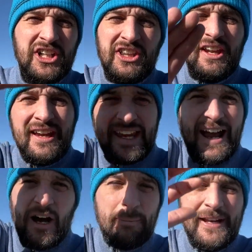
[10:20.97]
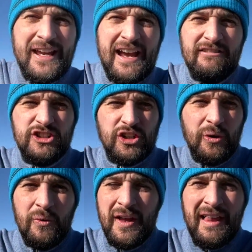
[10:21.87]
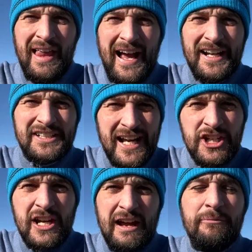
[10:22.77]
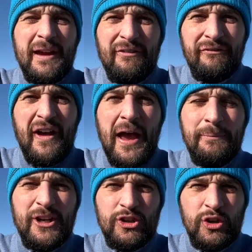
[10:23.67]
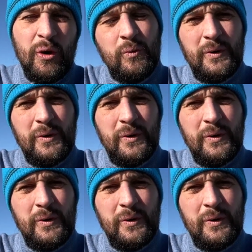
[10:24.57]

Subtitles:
it didn't get up in the air at all, and it's actually left me a fair bit short,